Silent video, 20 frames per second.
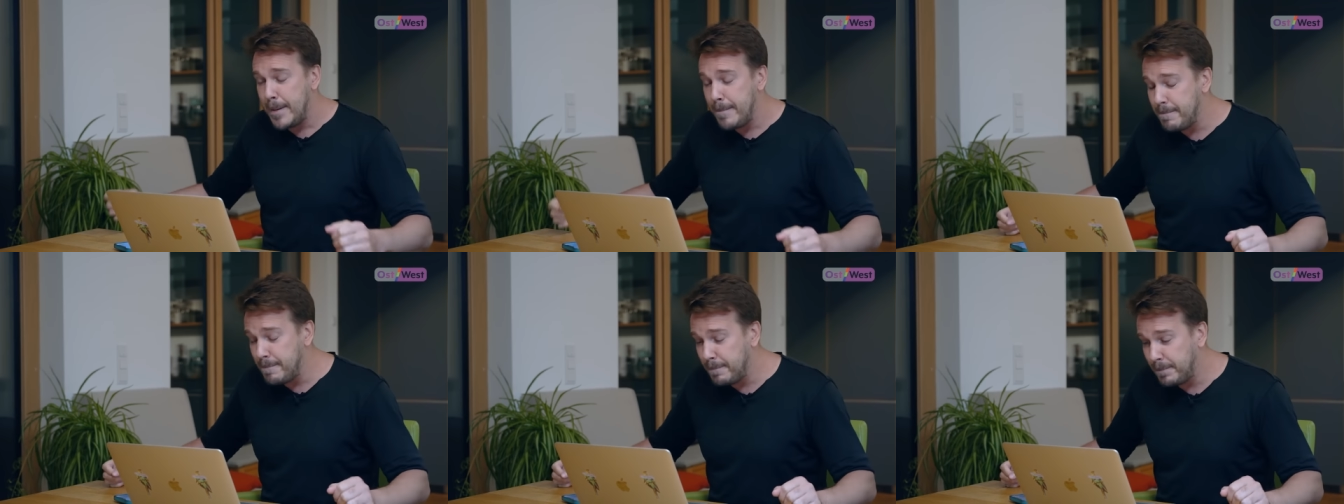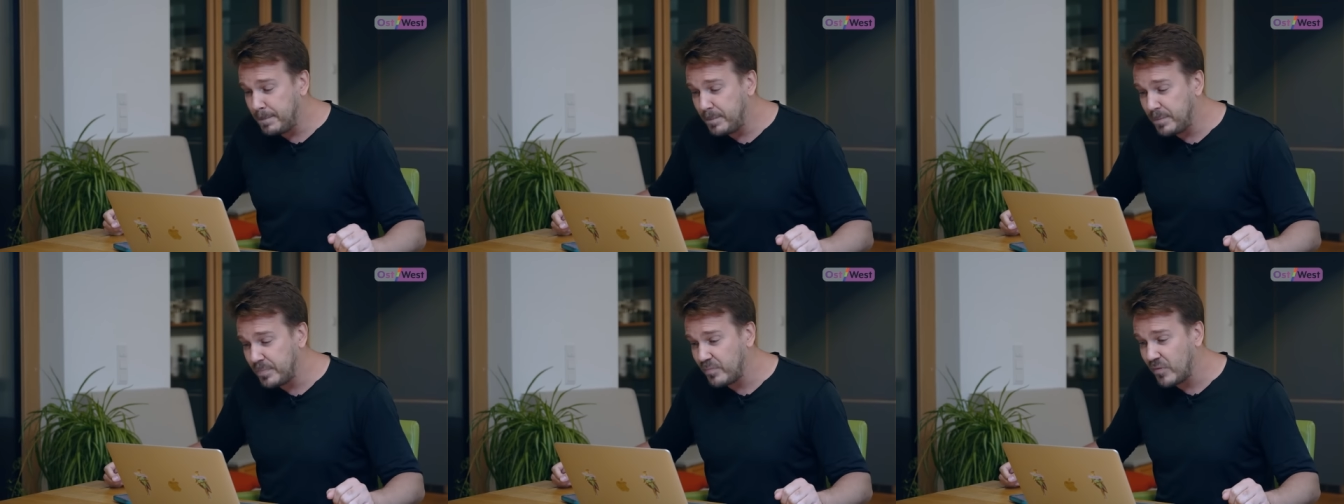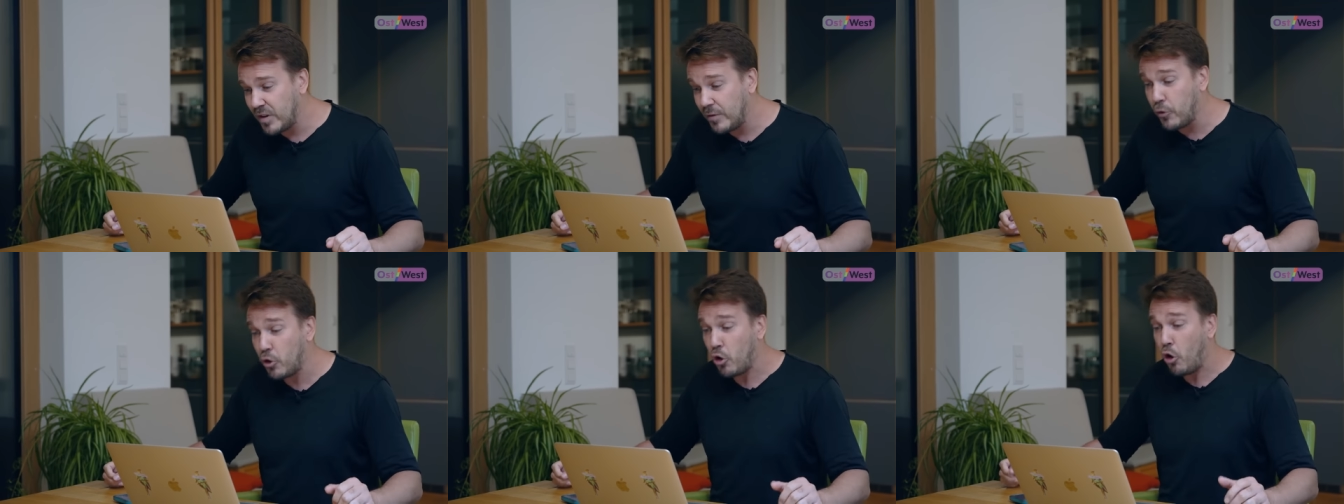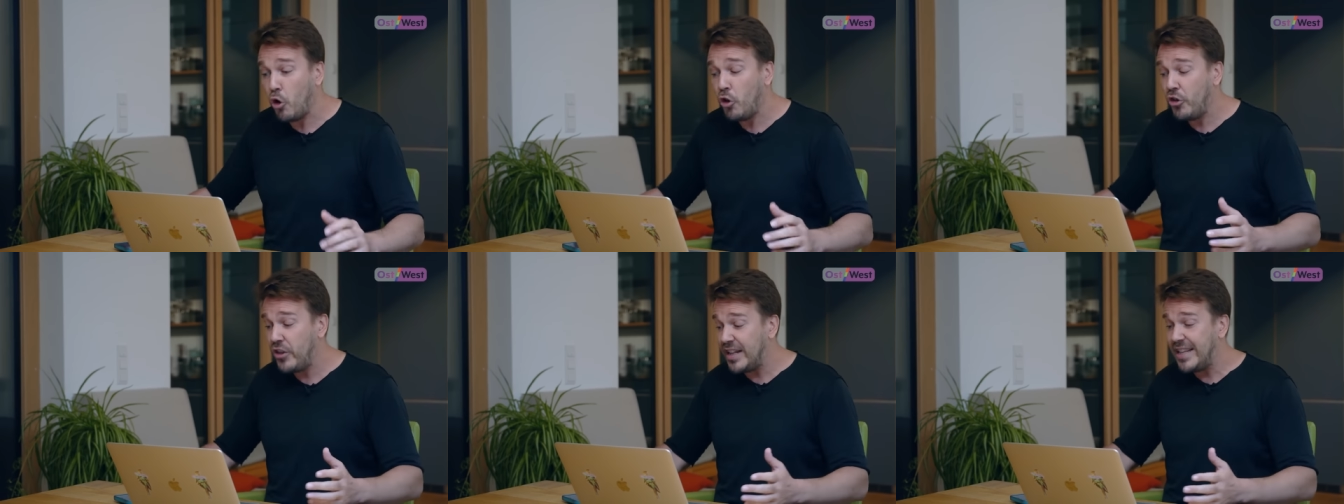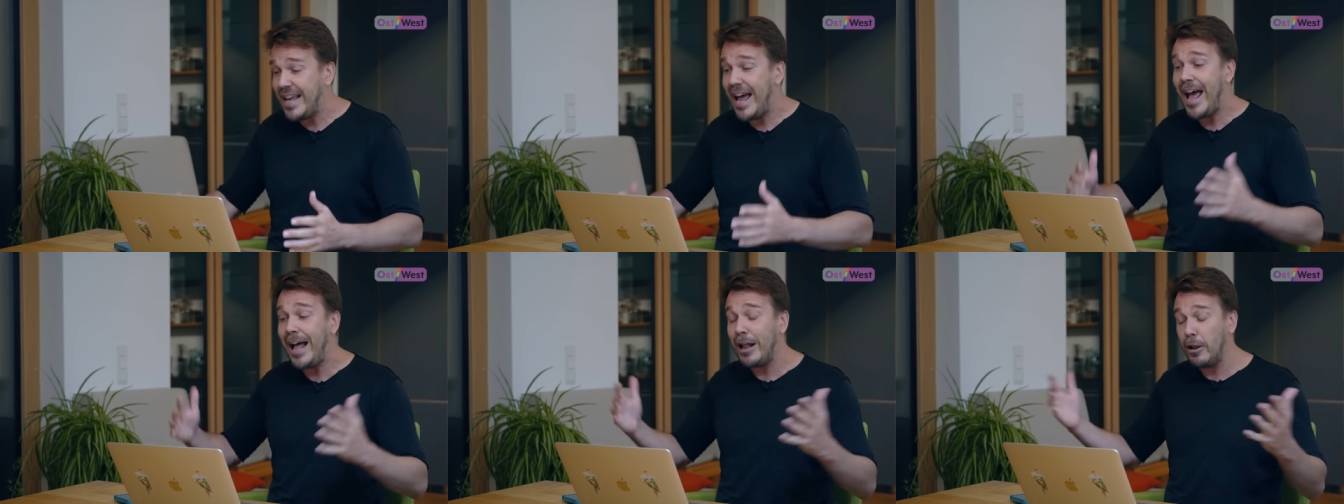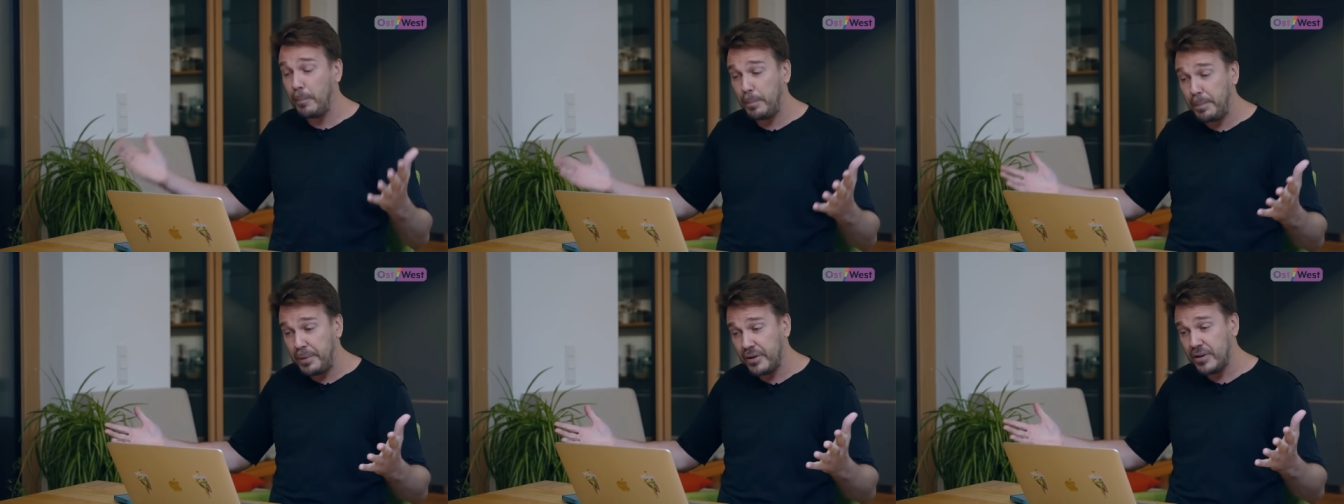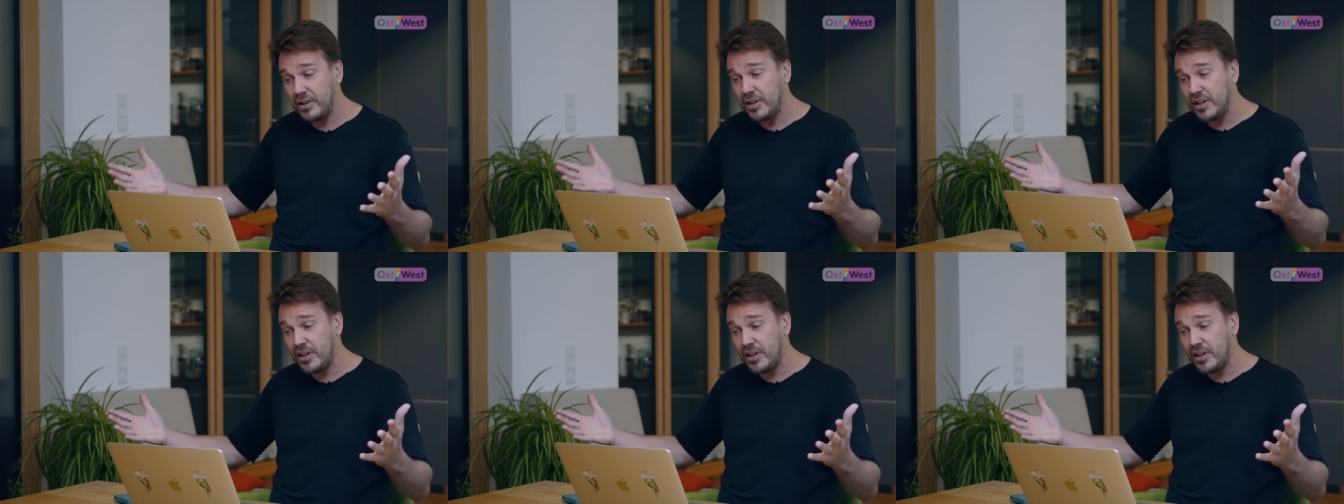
mm, for all that help